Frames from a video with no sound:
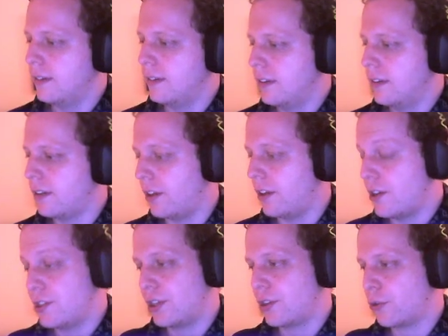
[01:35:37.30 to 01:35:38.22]
So those
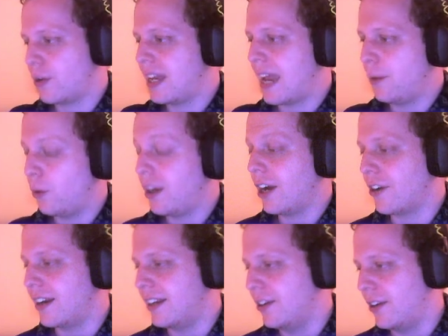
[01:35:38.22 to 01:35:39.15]
are the 3 games we're
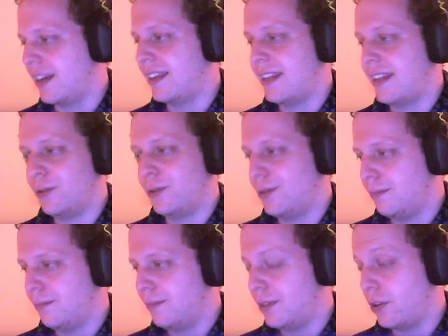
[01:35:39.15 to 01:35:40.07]
currently doing, and they're all
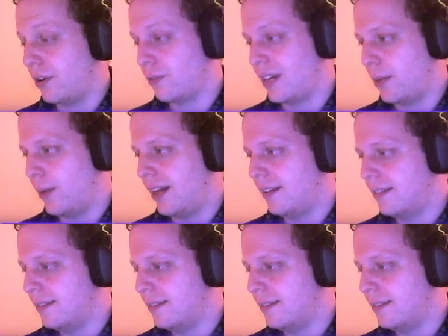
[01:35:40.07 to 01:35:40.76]
doing really well.